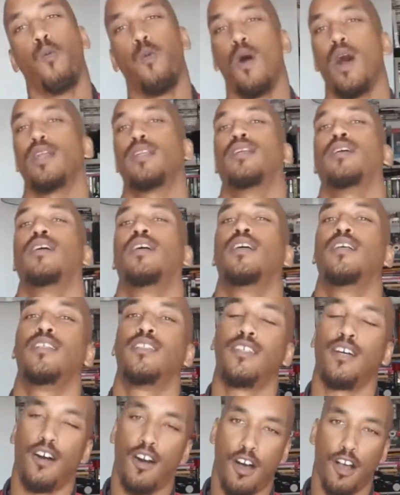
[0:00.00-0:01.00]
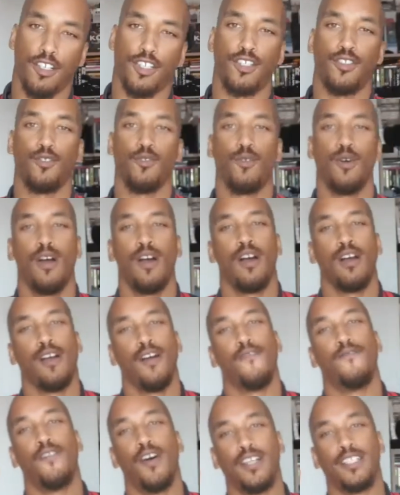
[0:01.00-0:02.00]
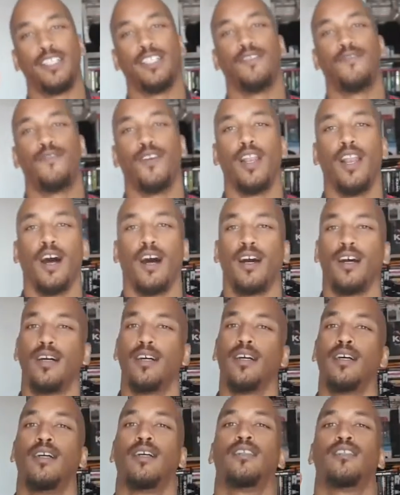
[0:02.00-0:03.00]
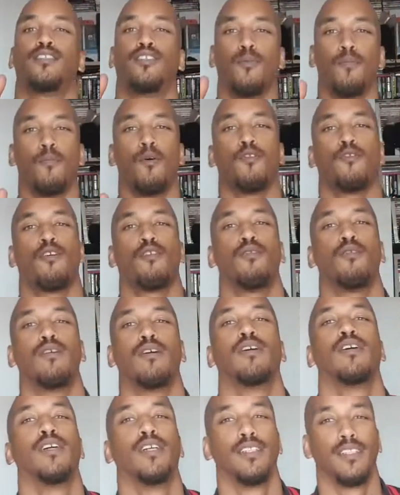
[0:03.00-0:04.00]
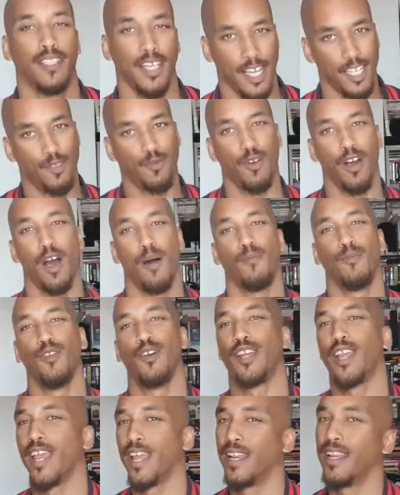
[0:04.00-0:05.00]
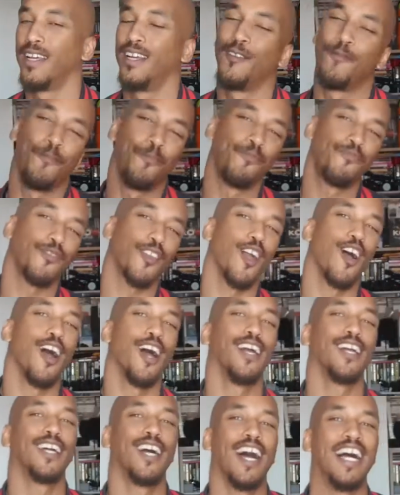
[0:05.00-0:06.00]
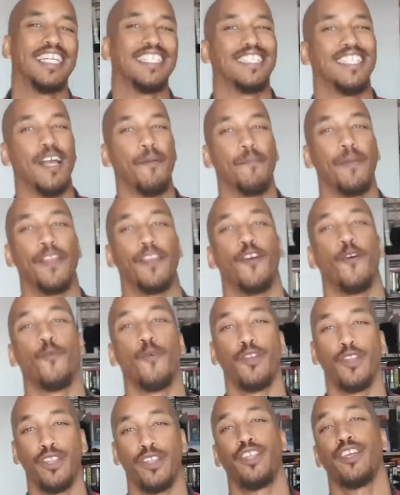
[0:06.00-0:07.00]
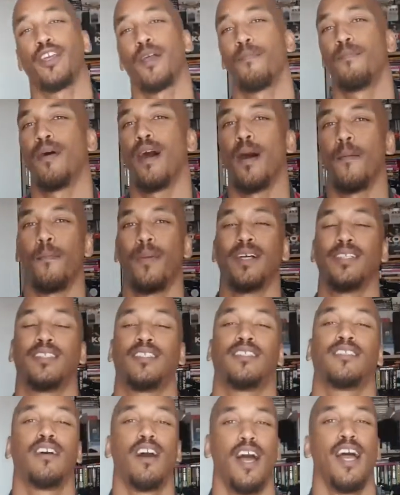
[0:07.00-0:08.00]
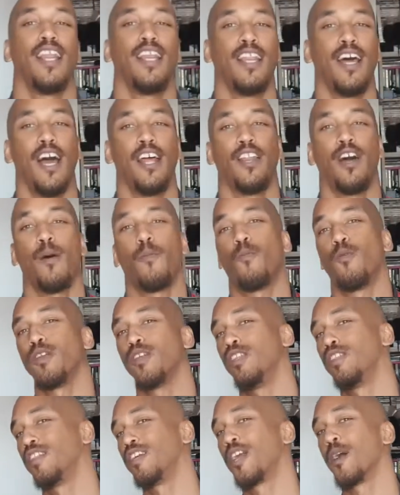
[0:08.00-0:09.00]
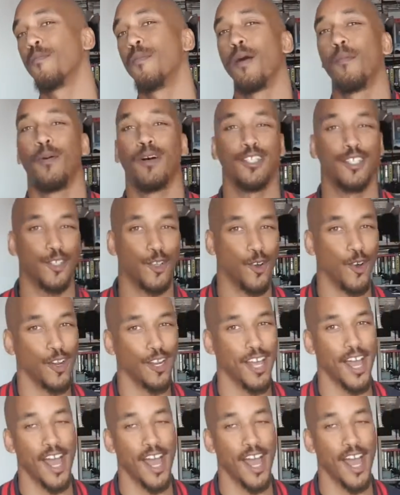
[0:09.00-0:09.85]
to Arsenal versus Villa tomorrow. That's what I'm looking. Alright guys, let me know what you think about my starting lineup, what you think about my score